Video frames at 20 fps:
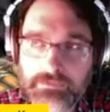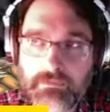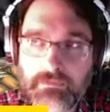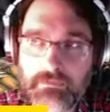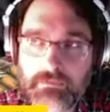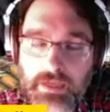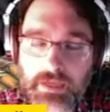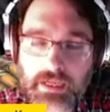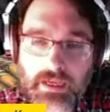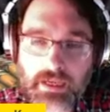
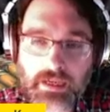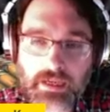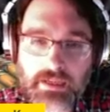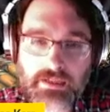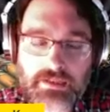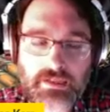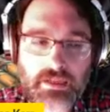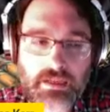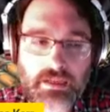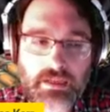because
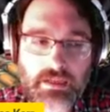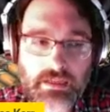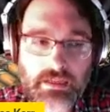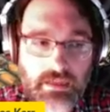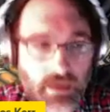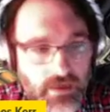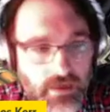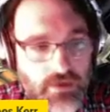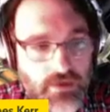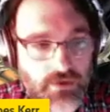yeah,
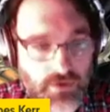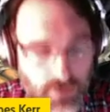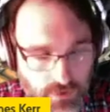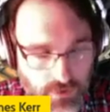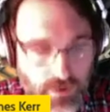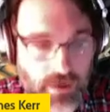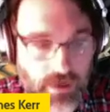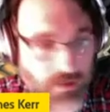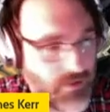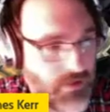you can do
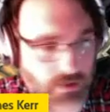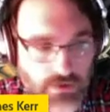anything.